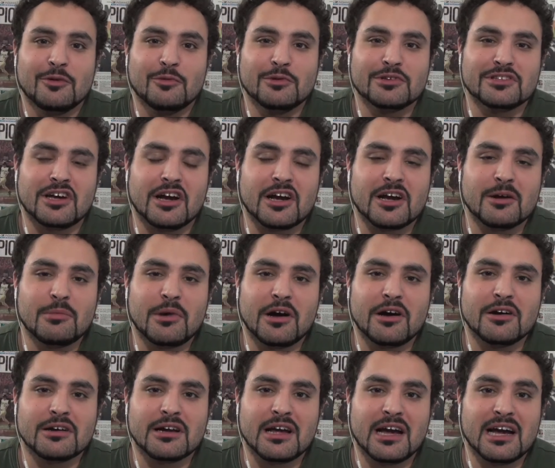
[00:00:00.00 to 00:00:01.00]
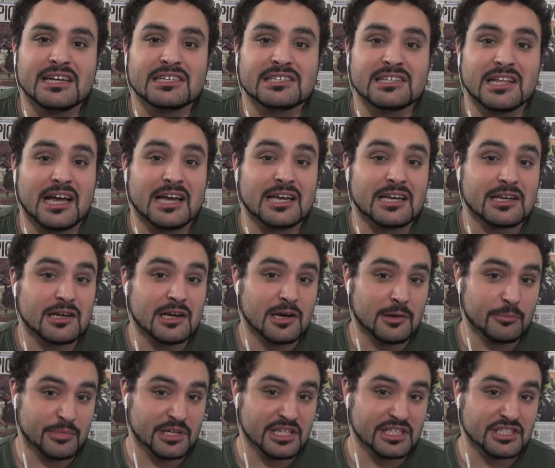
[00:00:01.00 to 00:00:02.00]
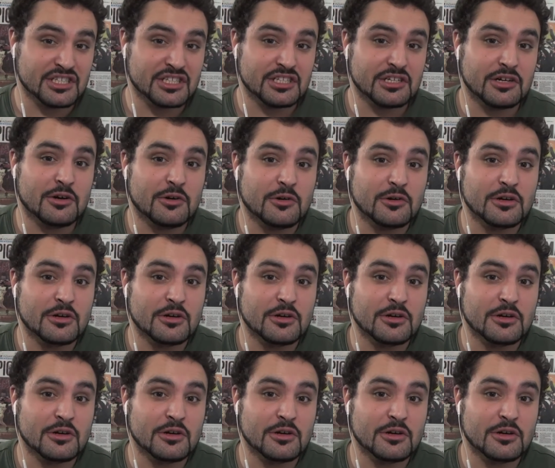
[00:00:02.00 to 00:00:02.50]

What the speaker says: We talk about guys like a Biggio